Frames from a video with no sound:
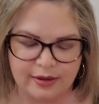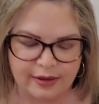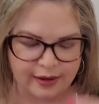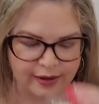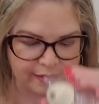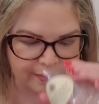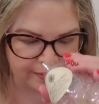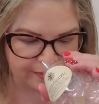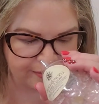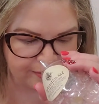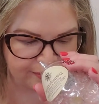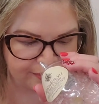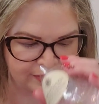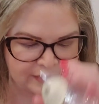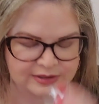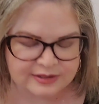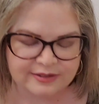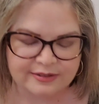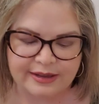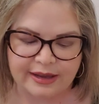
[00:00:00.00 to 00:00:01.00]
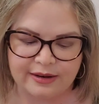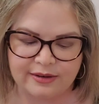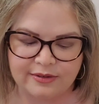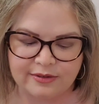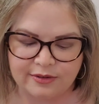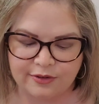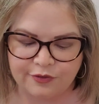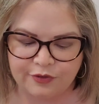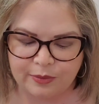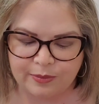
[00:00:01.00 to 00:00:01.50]
Um,
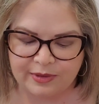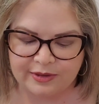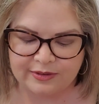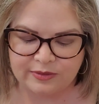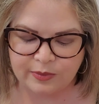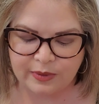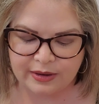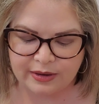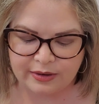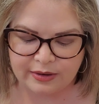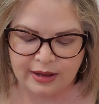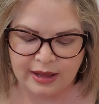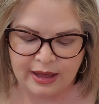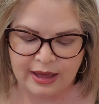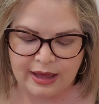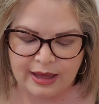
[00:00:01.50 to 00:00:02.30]
scent from this one.